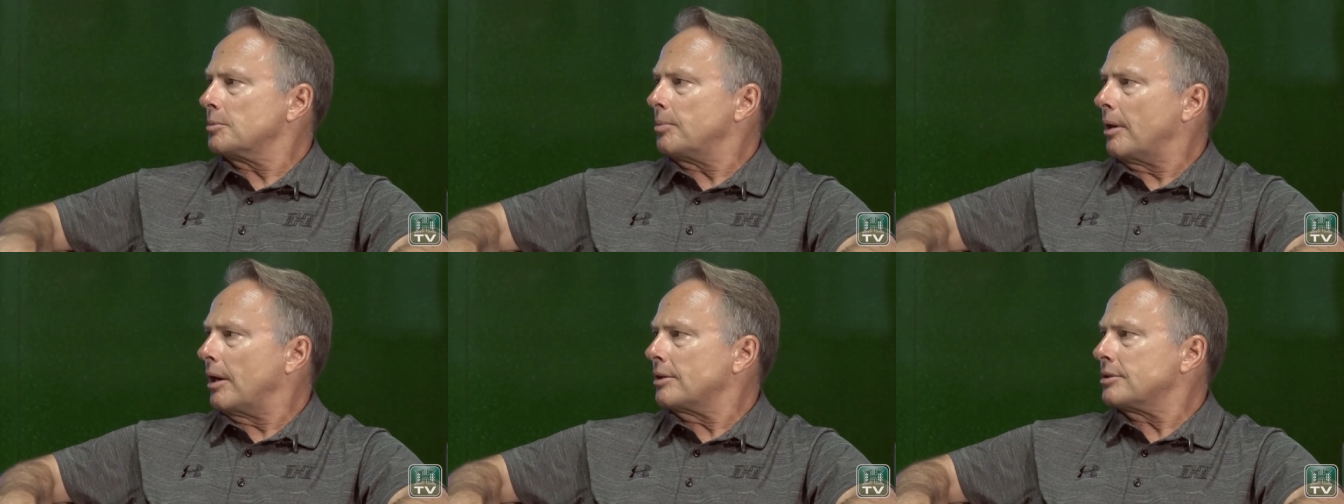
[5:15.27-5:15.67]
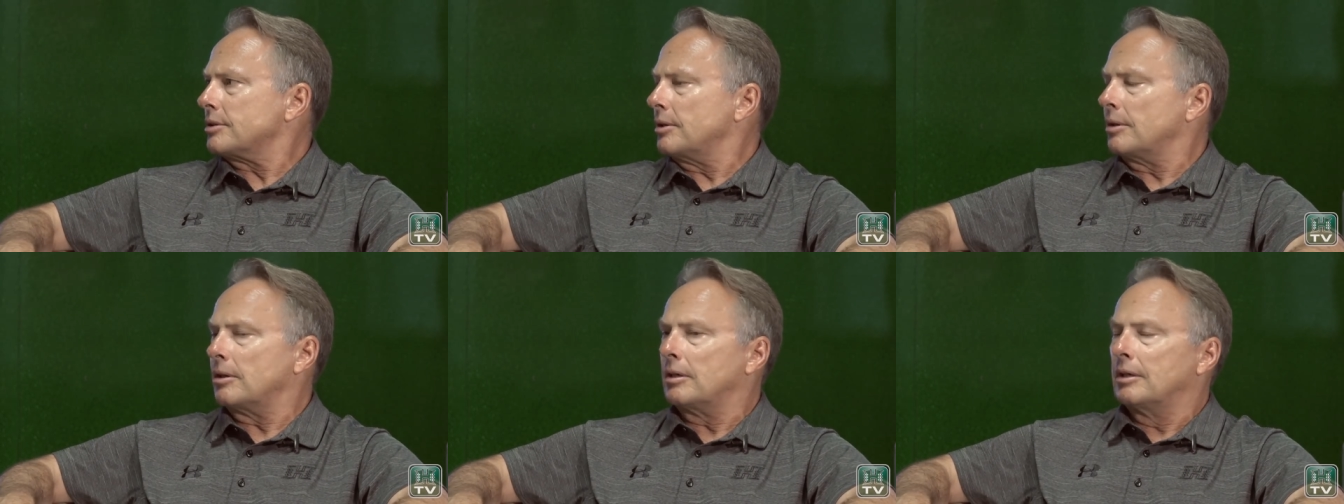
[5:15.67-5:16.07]
past
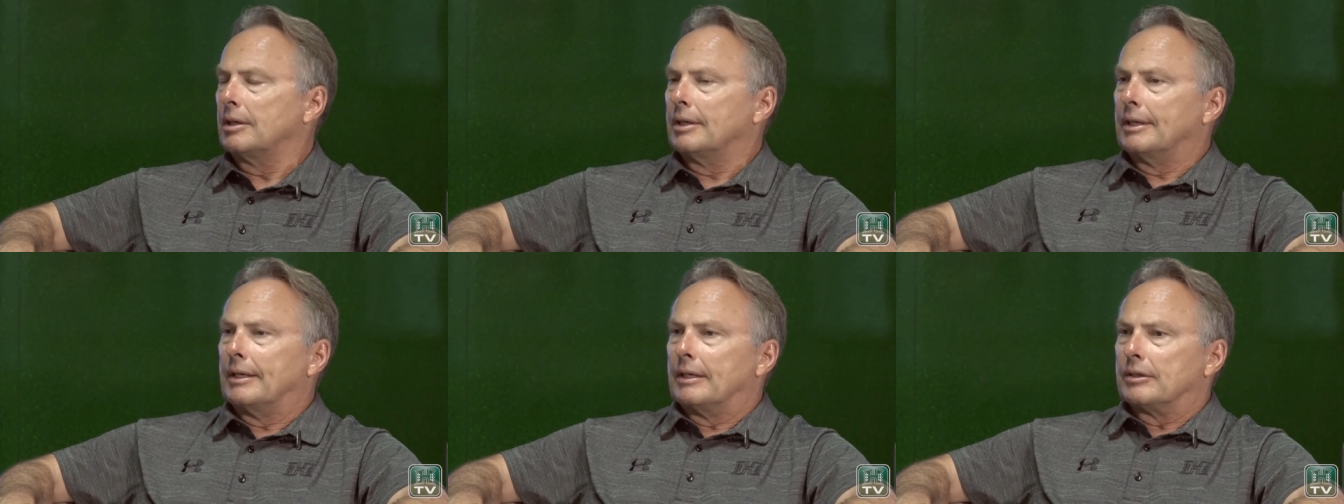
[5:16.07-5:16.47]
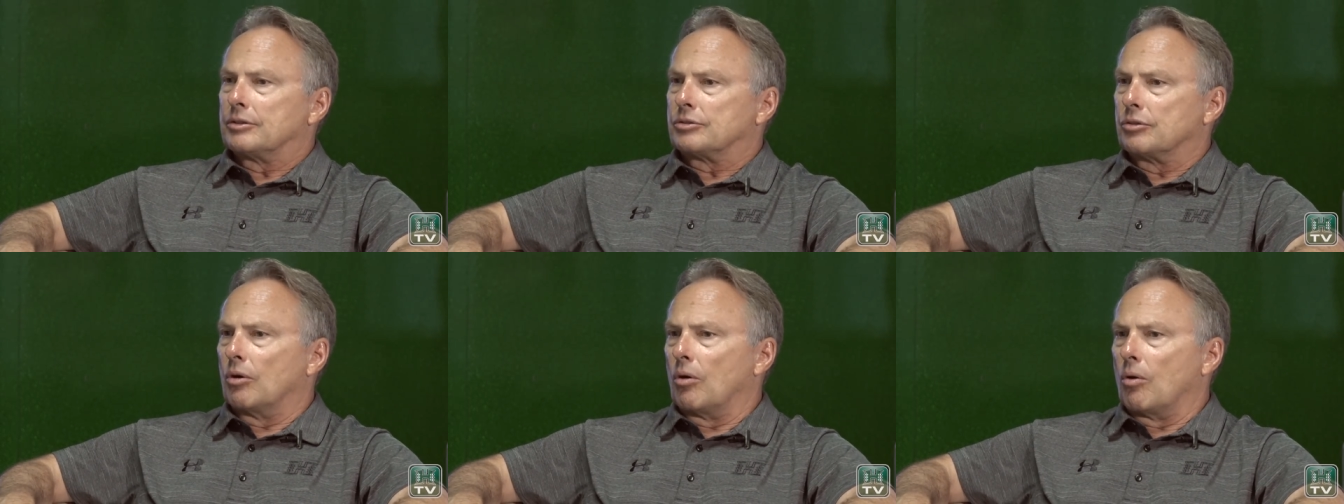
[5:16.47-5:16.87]
year.
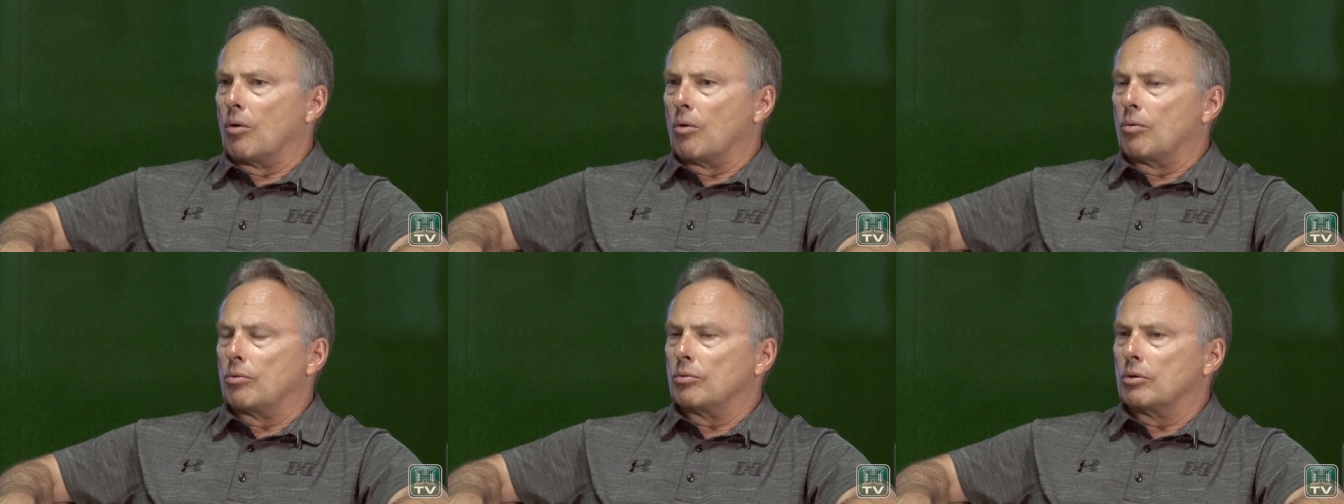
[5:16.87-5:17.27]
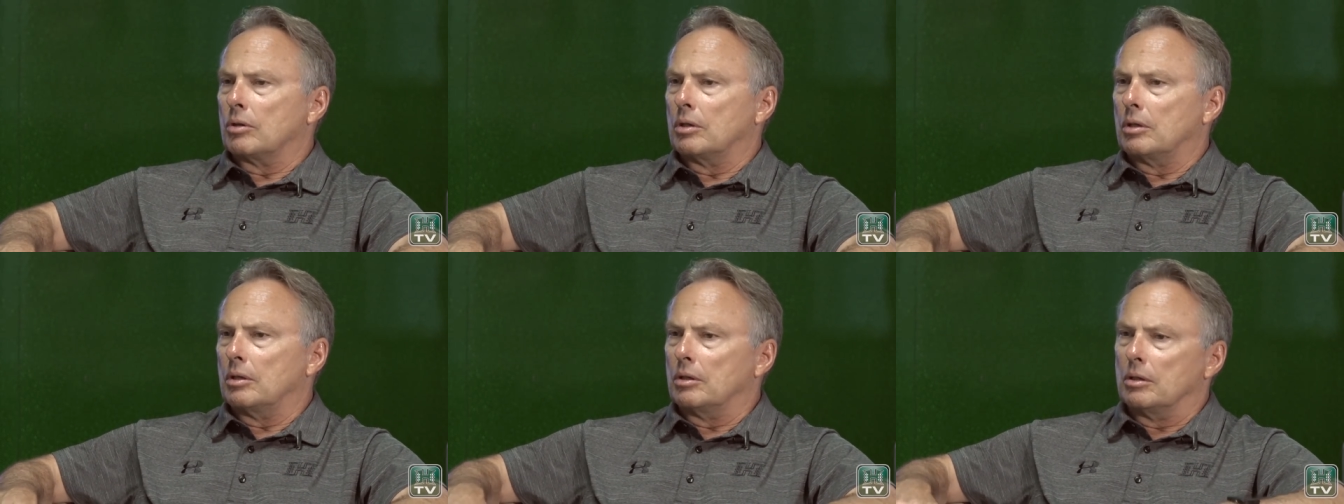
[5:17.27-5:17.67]
So,
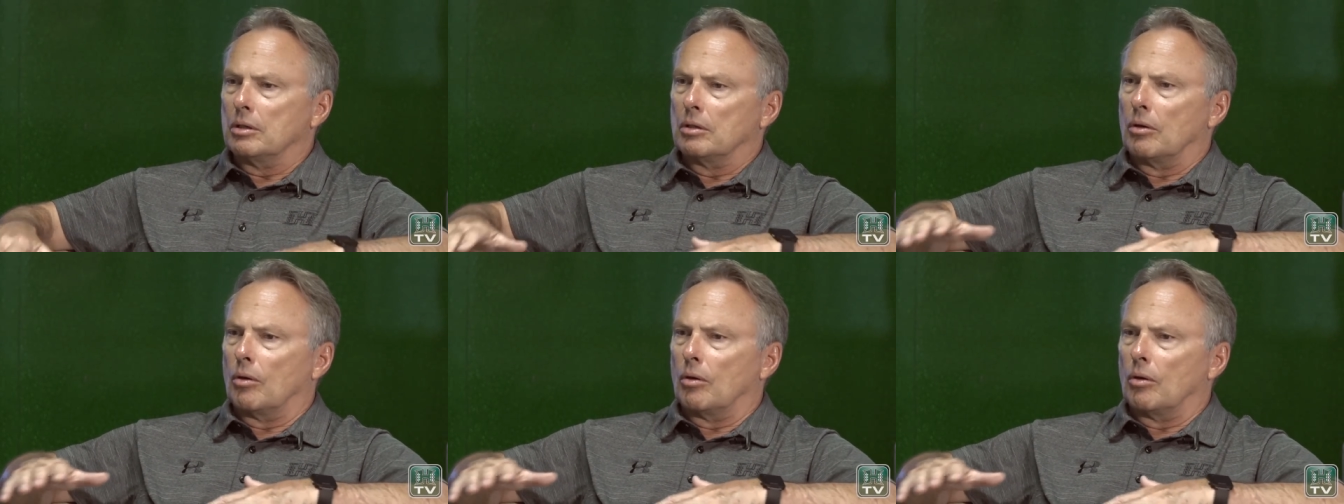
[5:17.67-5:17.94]
you